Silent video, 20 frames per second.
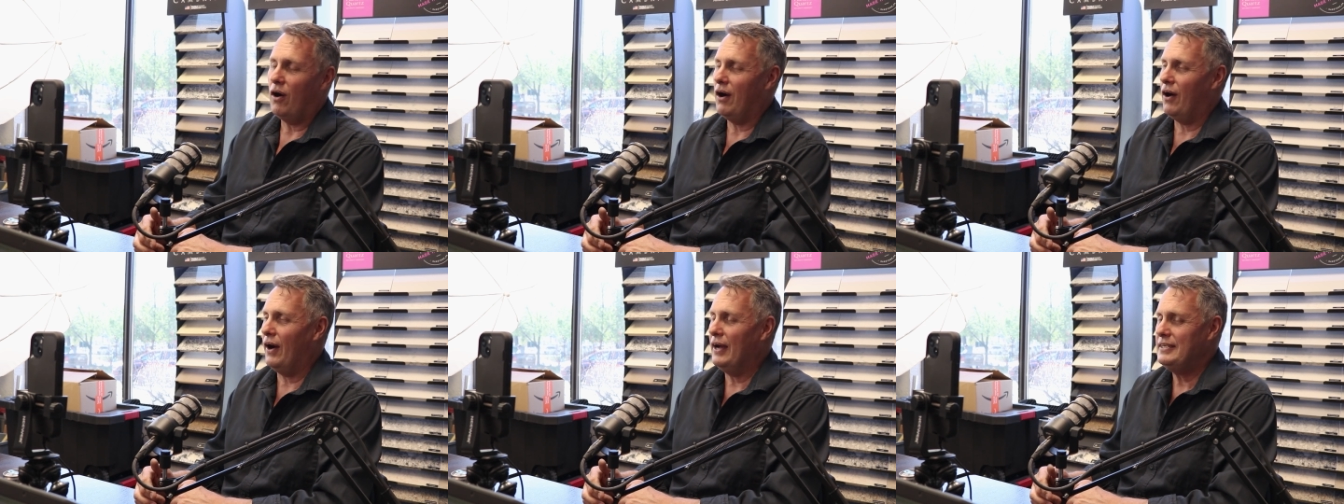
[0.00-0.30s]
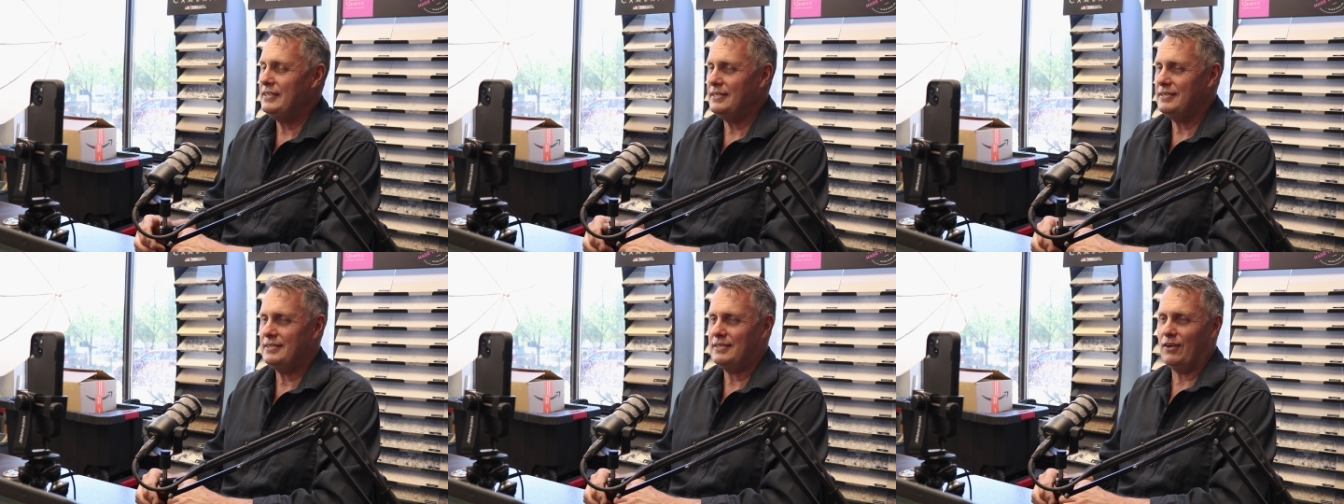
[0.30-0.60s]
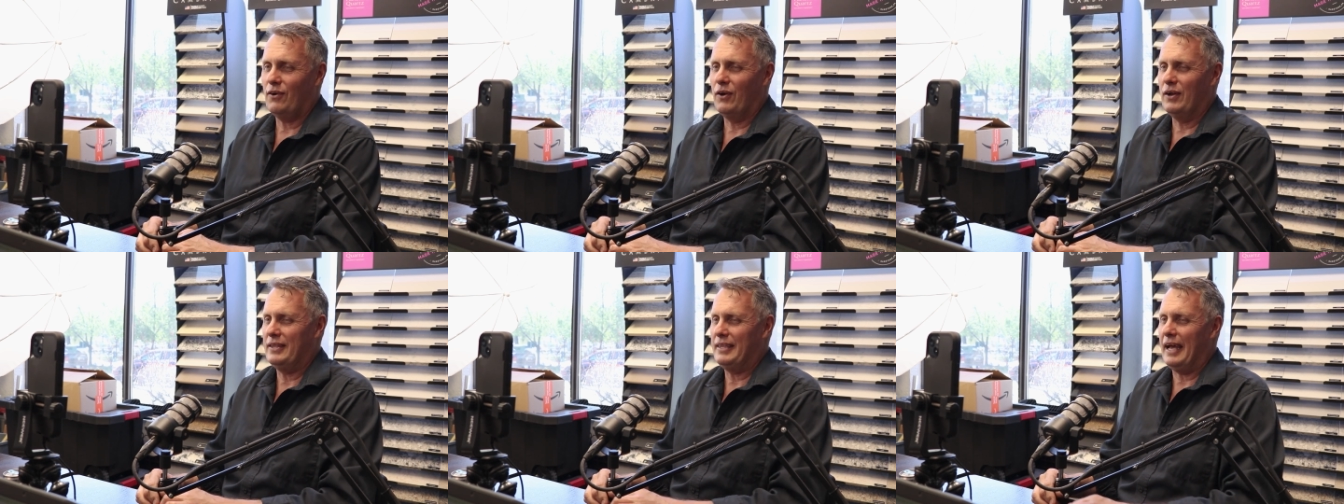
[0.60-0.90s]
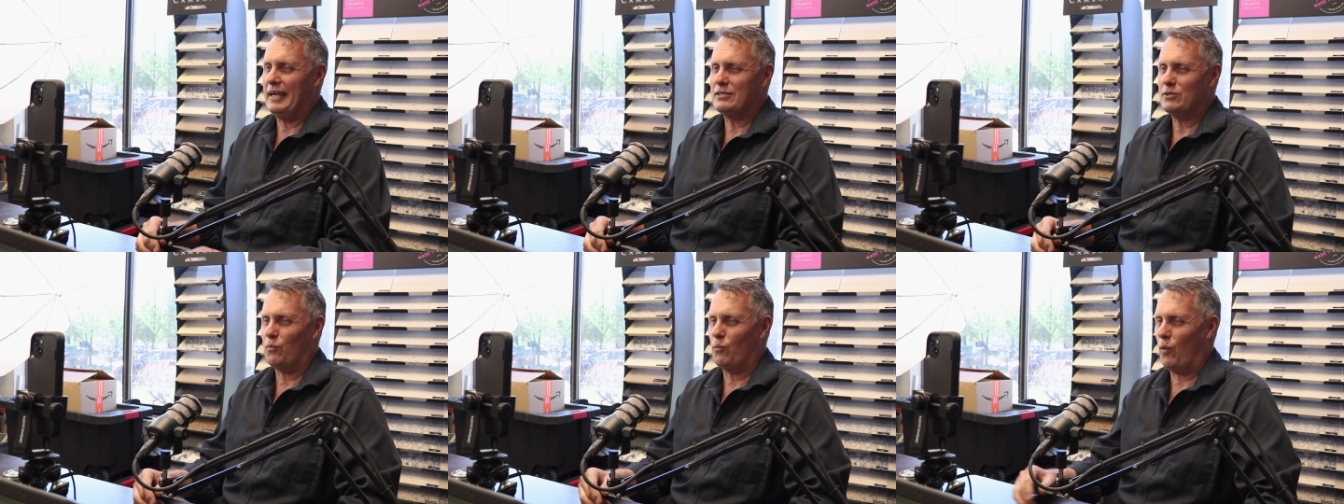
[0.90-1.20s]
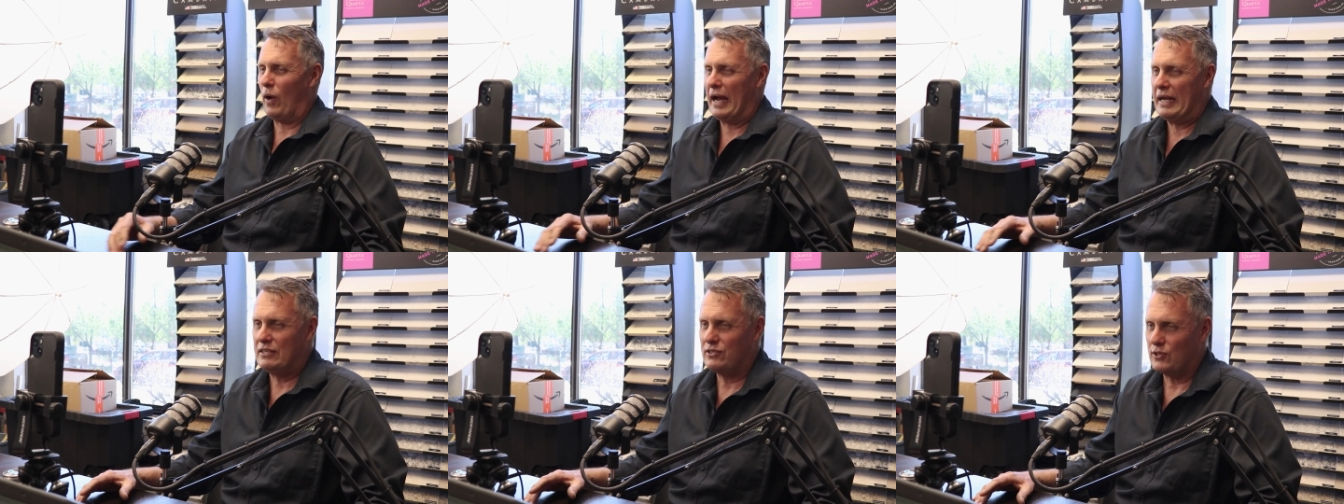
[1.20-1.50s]
I just thought that's
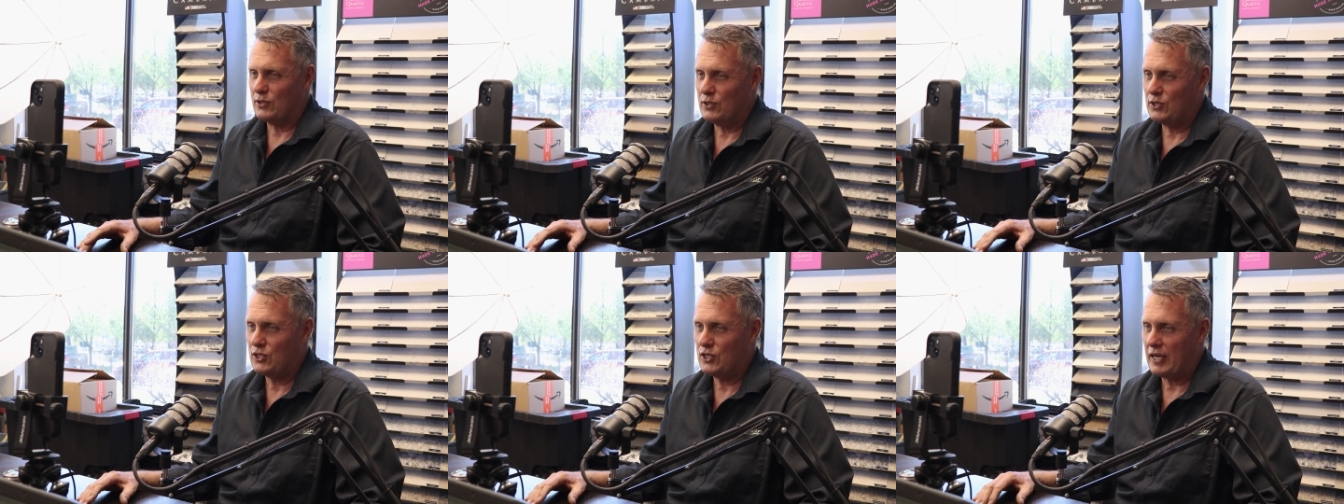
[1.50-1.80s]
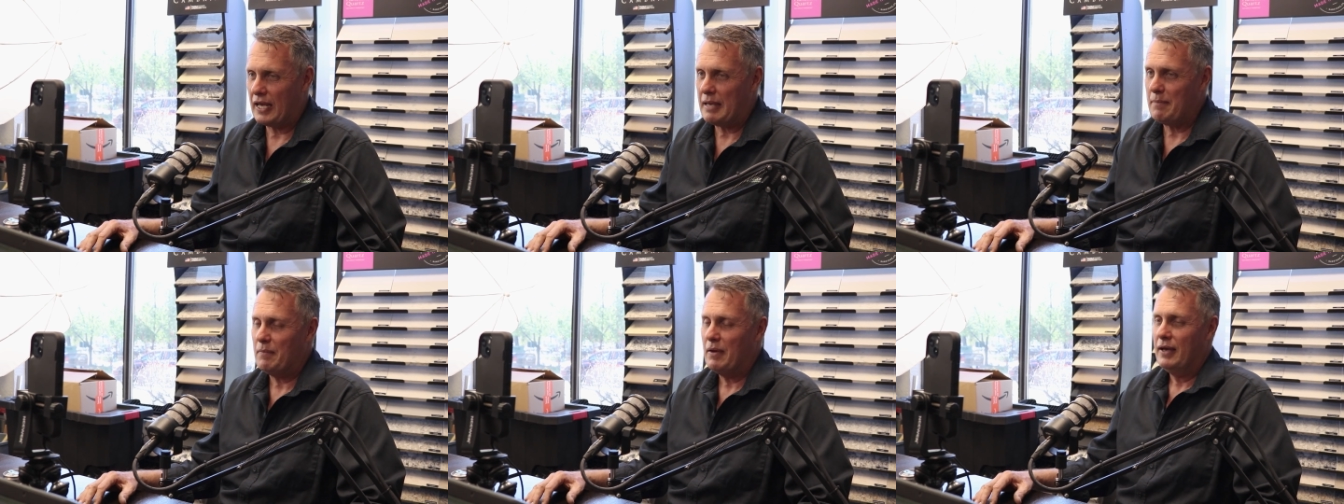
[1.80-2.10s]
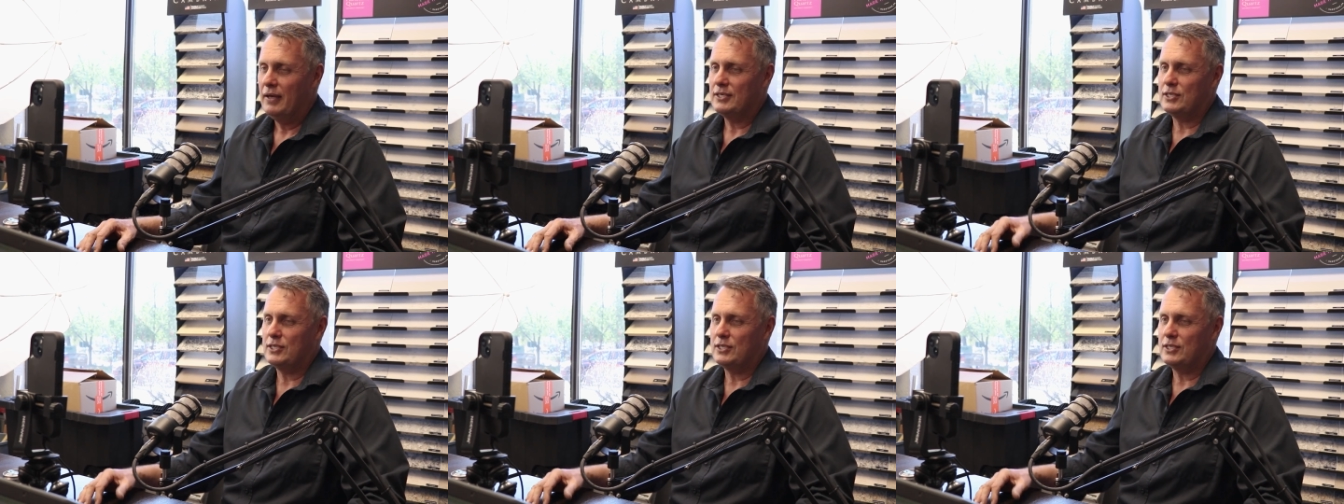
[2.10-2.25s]
way too cheap.